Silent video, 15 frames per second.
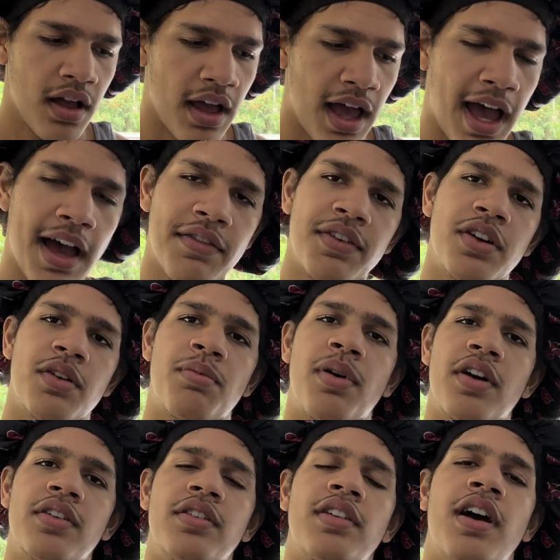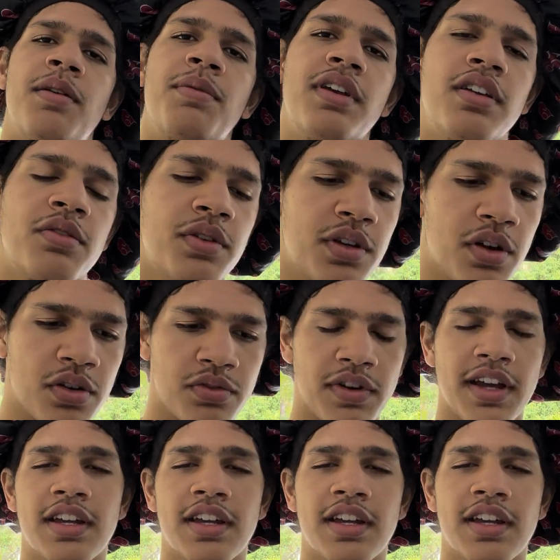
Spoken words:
having your partner not be equally yoked, right?